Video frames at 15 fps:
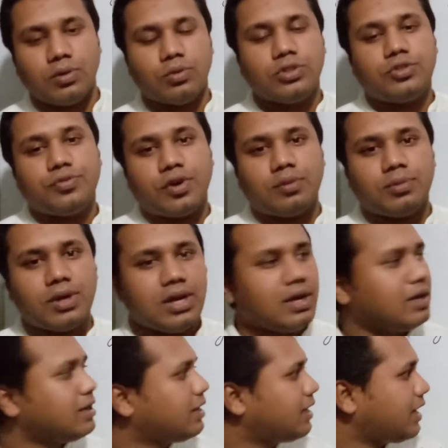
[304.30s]
Which
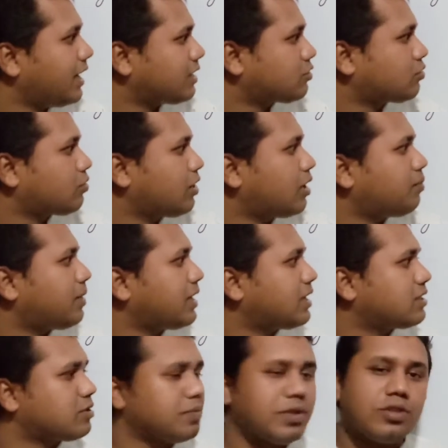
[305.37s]
formula? A square
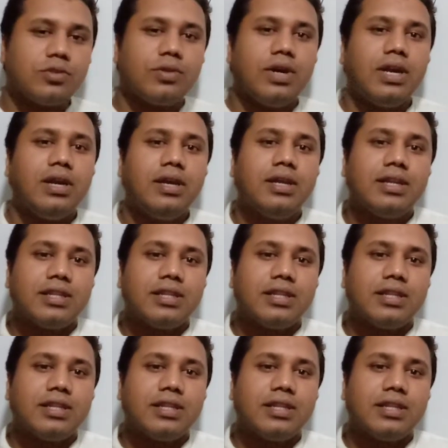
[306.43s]
minus b square.